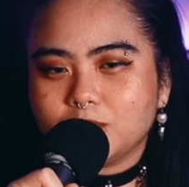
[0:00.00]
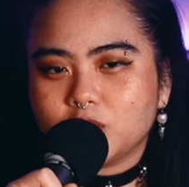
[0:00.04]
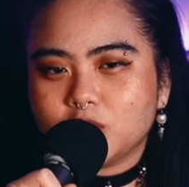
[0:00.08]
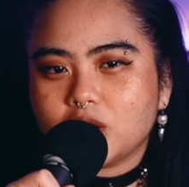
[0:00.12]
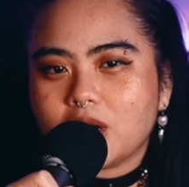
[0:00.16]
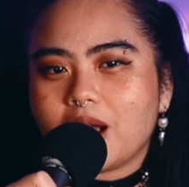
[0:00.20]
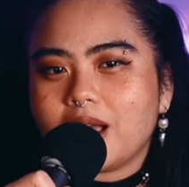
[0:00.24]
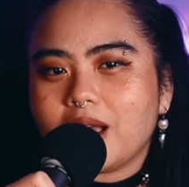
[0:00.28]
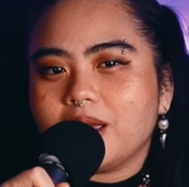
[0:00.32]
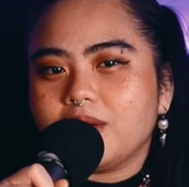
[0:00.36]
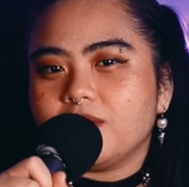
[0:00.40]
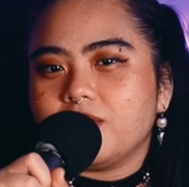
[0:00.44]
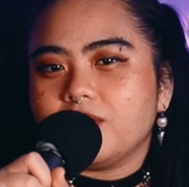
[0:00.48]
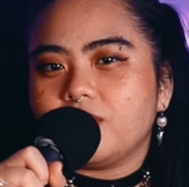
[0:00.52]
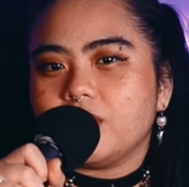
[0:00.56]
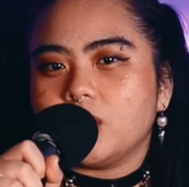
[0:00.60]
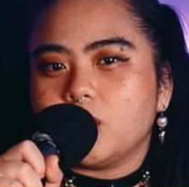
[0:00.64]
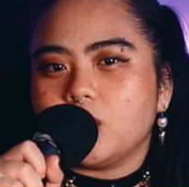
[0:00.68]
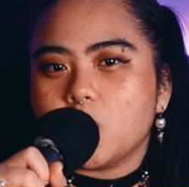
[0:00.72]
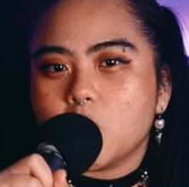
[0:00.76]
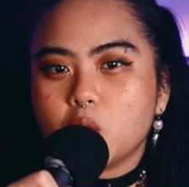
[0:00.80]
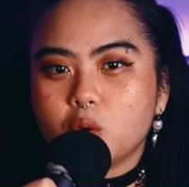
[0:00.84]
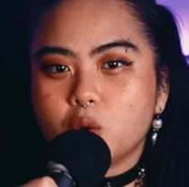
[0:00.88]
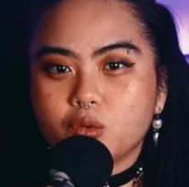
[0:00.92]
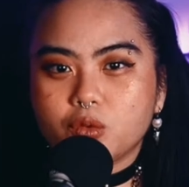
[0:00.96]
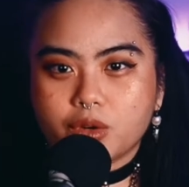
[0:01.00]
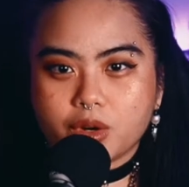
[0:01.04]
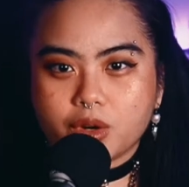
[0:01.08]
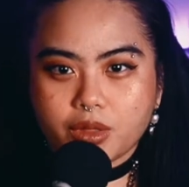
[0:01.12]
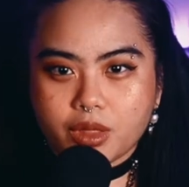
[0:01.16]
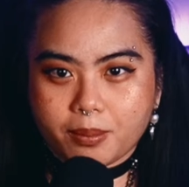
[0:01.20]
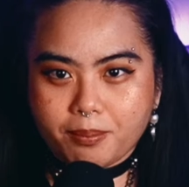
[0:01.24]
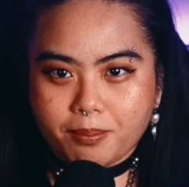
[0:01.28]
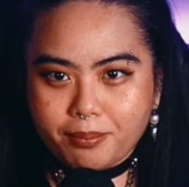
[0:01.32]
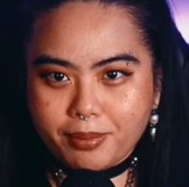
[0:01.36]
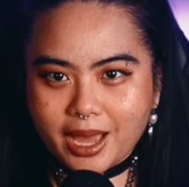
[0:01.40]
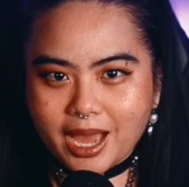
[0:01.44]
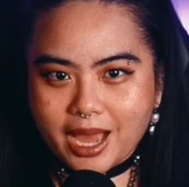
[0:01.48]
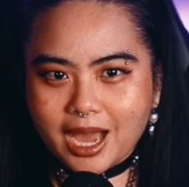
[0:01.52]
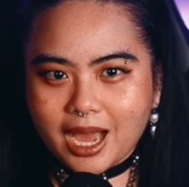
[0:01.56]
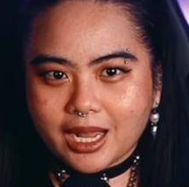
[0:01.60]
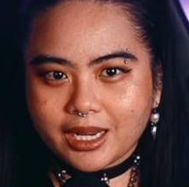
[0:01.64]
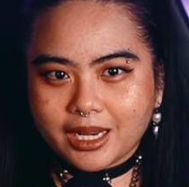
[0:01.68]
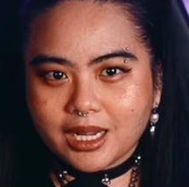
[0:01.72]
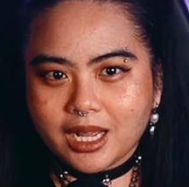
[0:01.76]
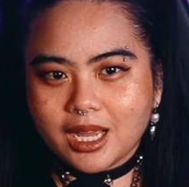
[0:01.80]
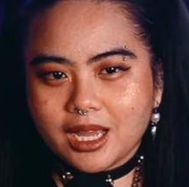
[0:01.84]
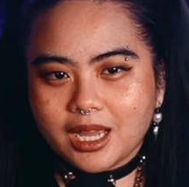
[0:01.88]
triumphing over the bad,